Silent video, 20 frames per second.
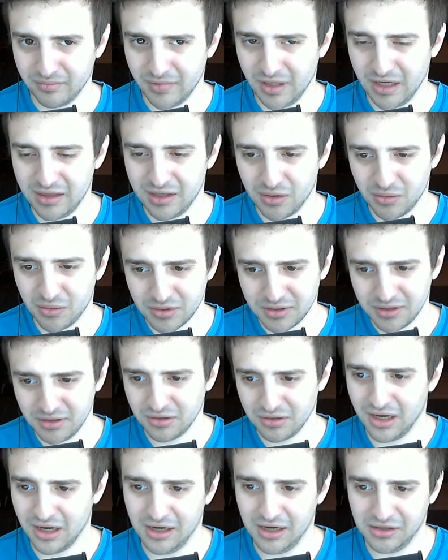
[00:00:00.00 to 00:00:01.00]
and there were
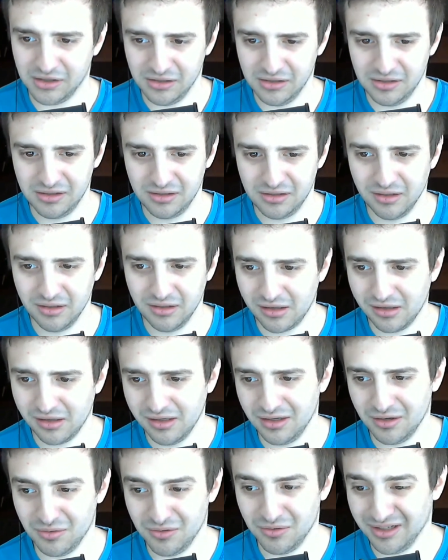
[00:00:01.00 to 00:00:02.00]
still gotchas.
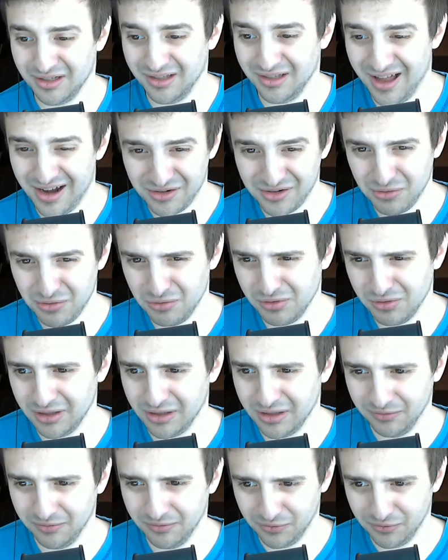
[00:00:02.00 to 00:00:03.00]
Luckily, there was a lot of
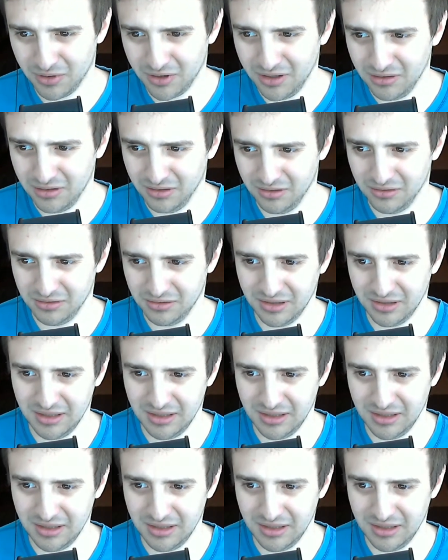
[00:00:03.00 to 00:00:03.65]
tooling for it. There's